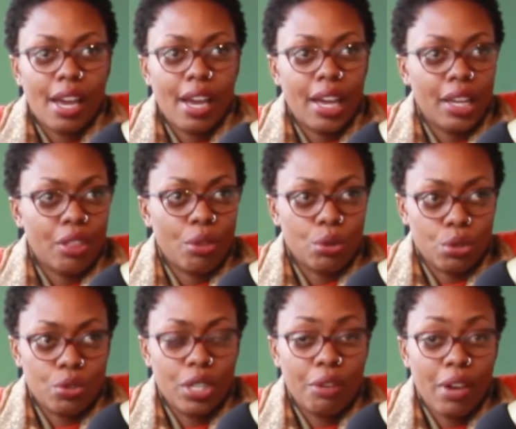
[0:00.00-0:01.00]
I thought
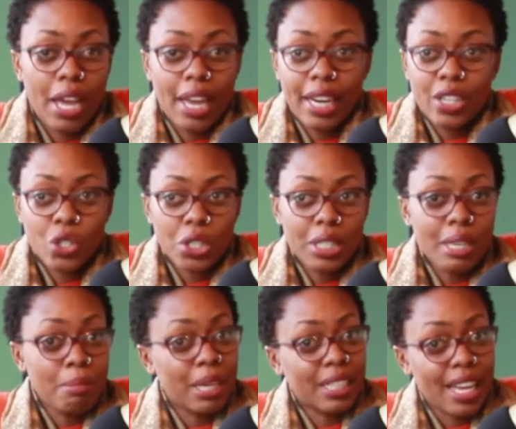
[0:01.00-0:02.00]
of Schaefer, and I just
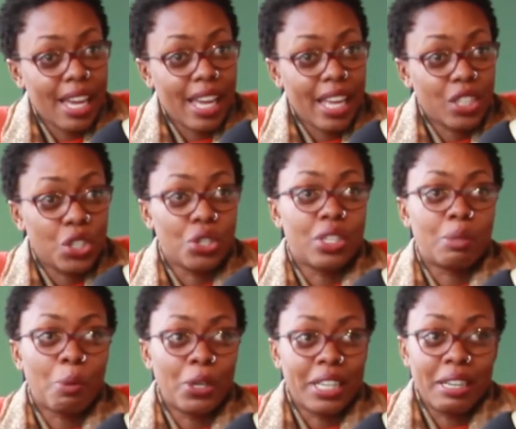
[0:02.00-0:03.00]
emailed her, and she
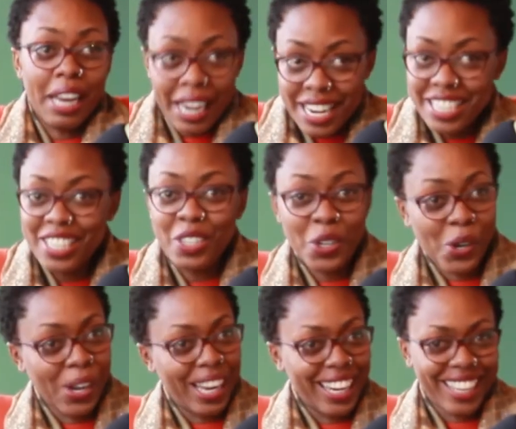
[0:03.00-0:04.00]
responded. And I
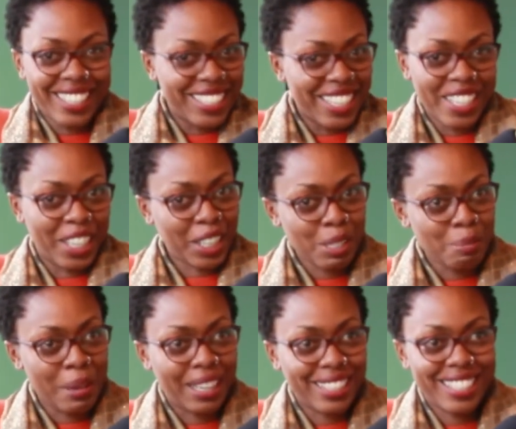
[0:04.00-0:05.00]
didn't
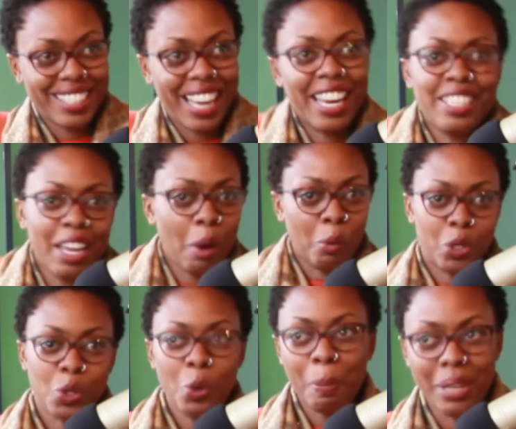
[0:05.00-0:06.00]
expect. I
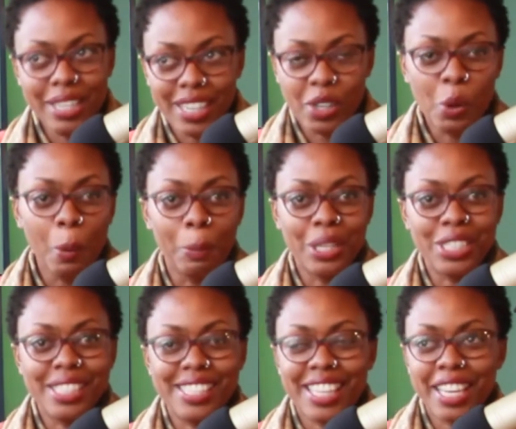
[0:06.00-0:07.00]
was open and hoping
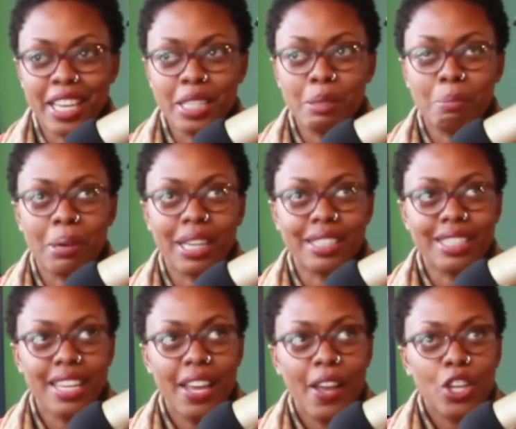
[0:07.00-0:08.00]
she'd say yes, but
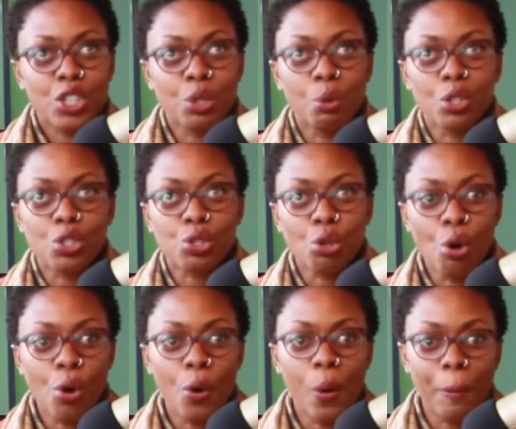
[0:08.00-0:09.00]
she was
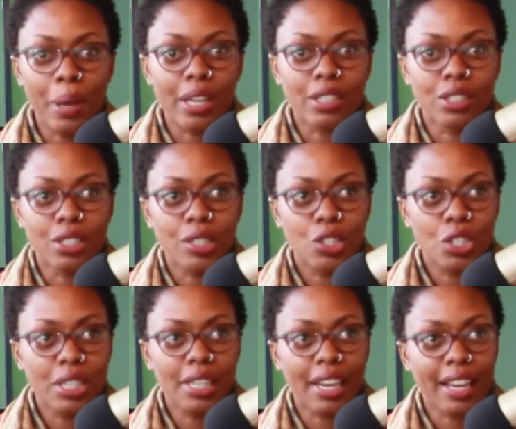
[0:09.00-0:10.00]
so open. She
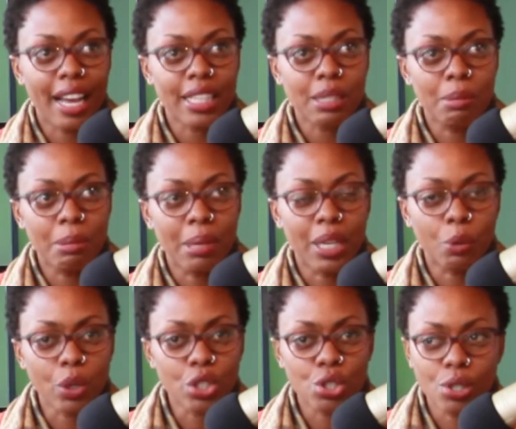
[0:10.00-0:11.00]
didn't ask me many
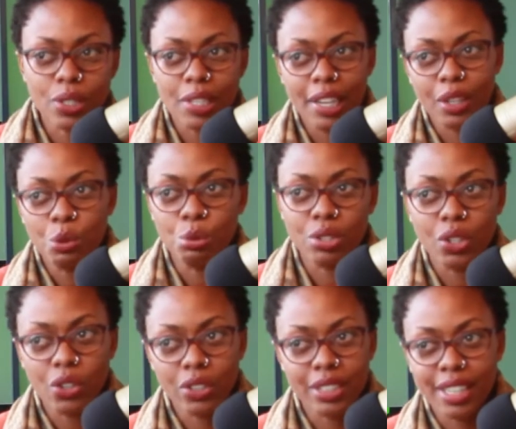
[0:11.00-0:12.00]
questions like, who's
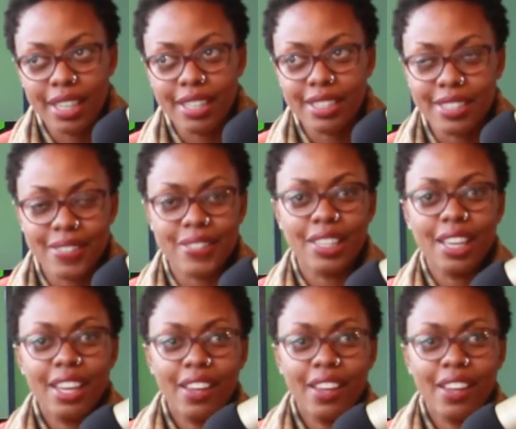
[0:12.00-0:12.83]
your audience?